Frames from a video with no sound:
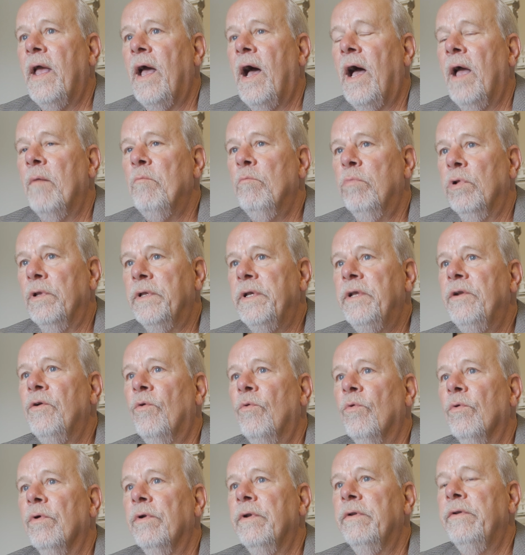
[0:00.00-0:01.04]
I bleed
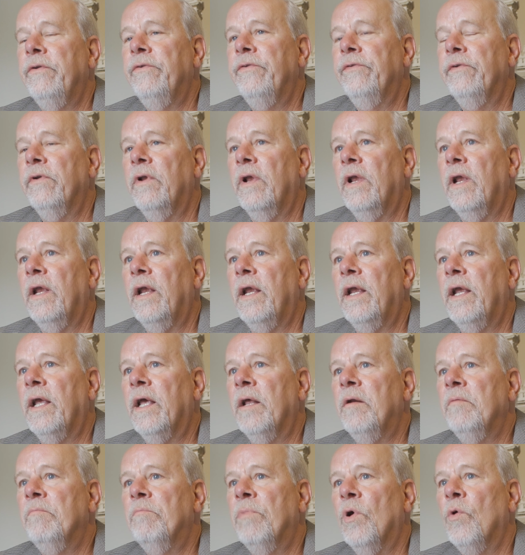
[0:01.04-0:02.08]
orange
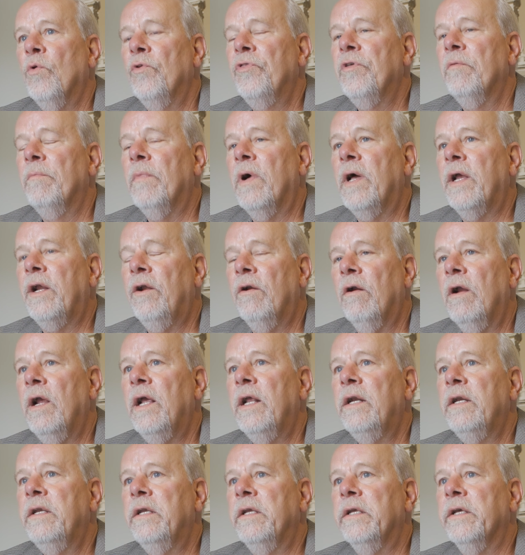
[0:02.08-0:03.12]
and both of my
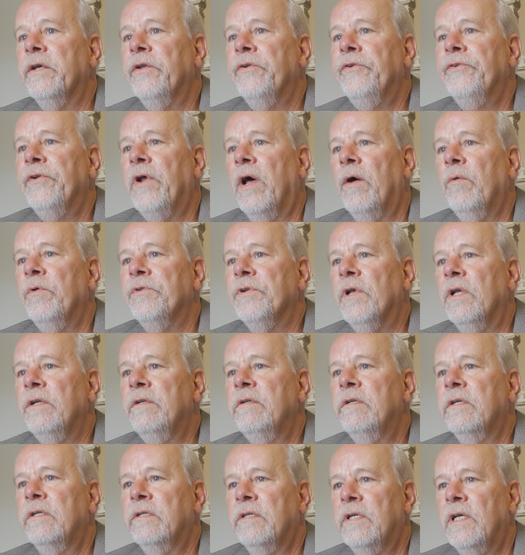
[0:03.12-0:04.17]
grandkids, I was
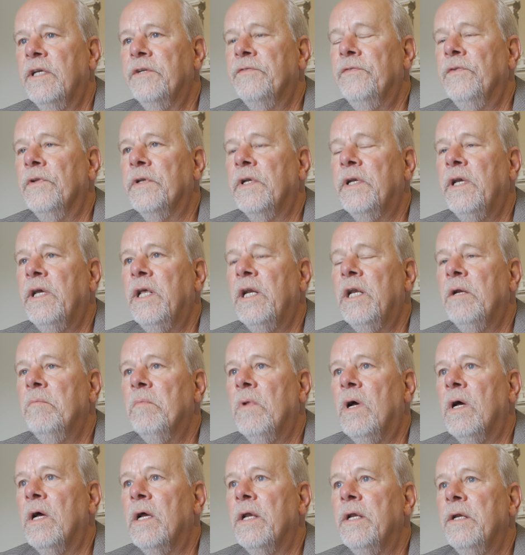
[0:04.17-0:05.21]
unsuccessful in getting
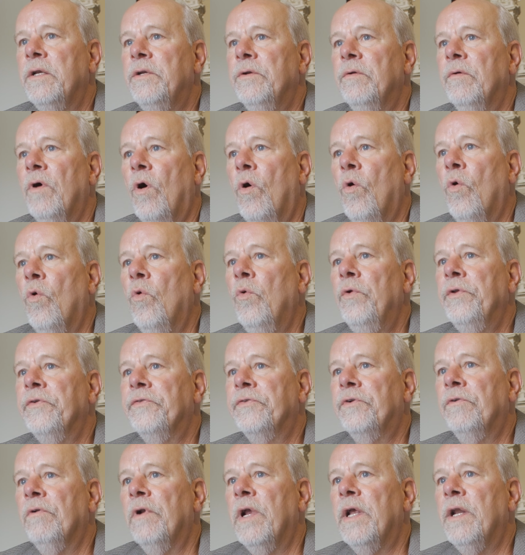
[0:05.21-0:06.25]
my
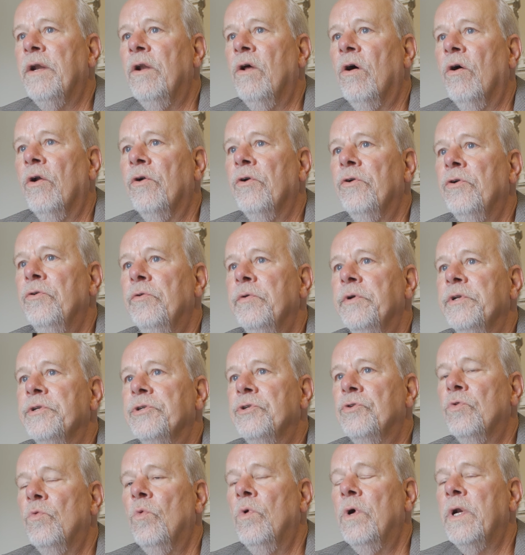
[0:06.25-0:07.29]
oldest granddaughter who is
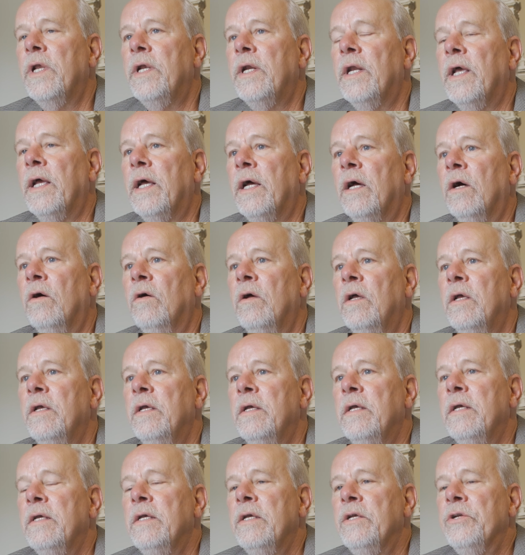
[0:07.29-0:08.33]
20 now
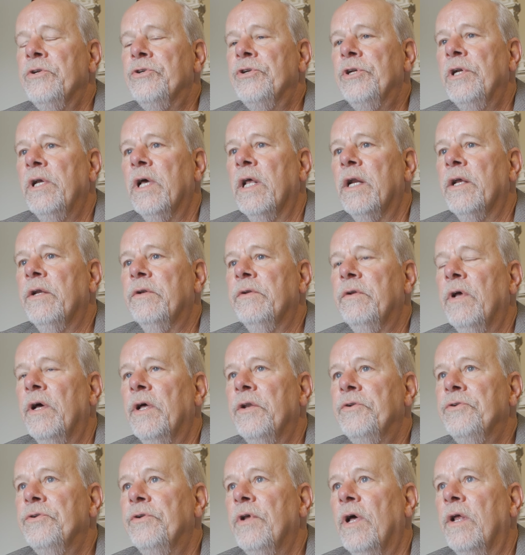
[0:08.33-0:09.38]
she got
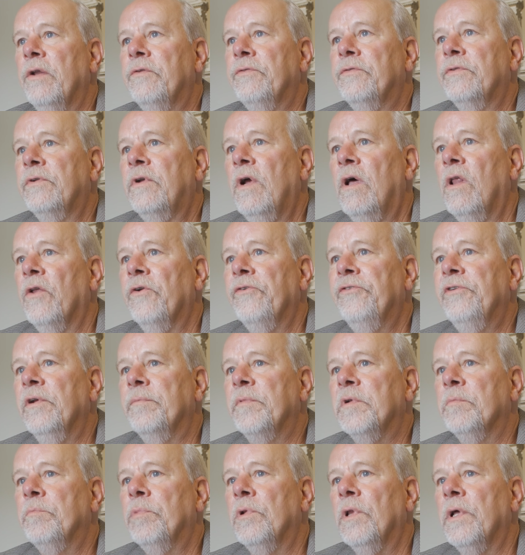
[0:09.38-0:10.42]
a, a, a, scholarship
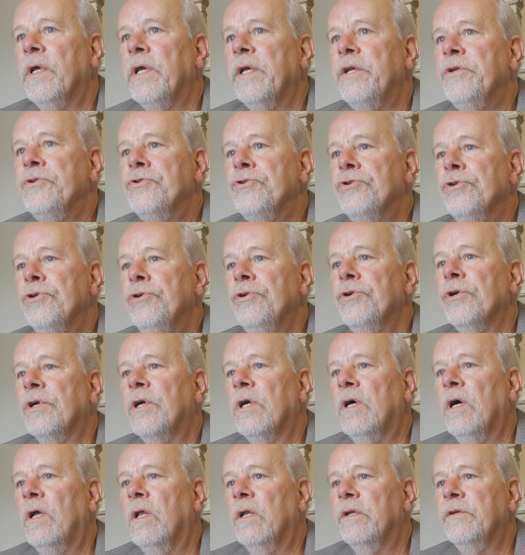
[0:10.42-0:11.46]
to play junior
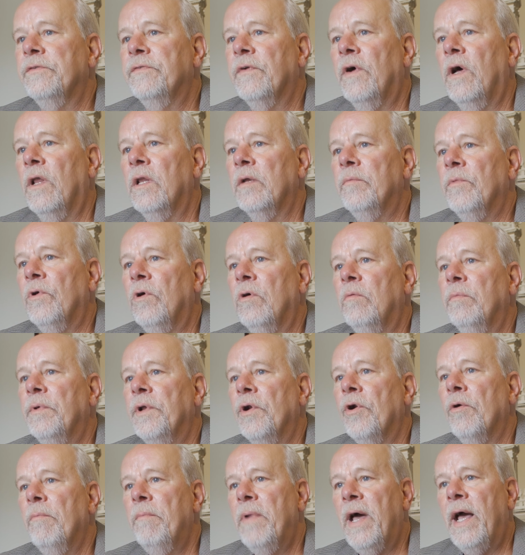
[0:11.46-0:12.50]
college volleyball, but
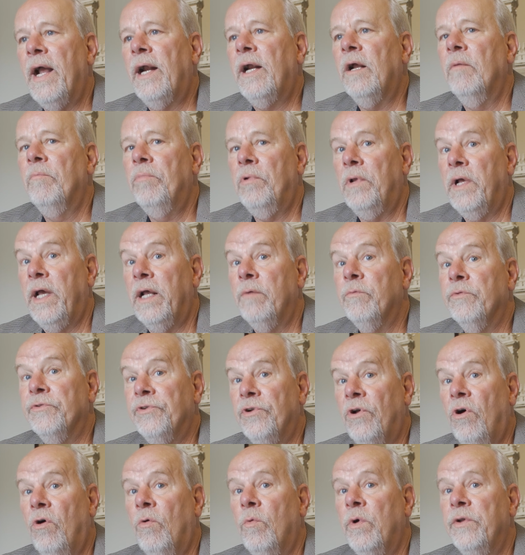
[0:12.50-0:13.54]
her backup plan was
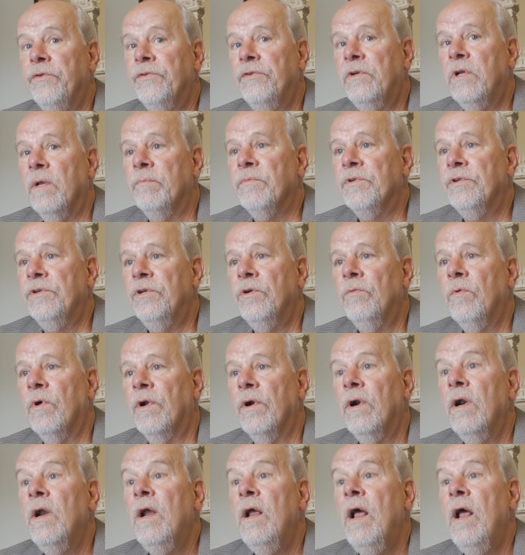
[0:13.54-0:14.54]
always to come to Stillwater.